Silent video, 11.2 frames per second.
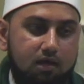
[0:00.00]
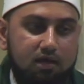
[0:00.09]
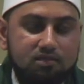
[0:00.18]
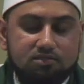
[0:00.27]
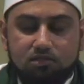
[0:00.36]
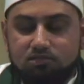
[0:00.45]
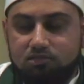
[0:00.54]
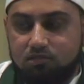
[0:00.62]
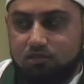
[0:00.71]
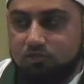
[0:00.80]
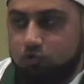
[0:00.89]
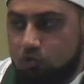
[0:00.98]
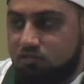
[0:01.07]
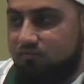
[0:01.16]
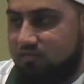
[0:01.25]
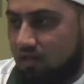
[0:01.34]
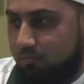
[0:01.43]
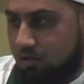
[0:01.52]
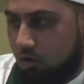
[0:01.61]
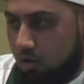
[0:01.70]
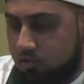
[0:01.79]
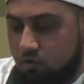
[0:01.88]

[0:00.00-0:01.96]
is considered a source of Islamic law.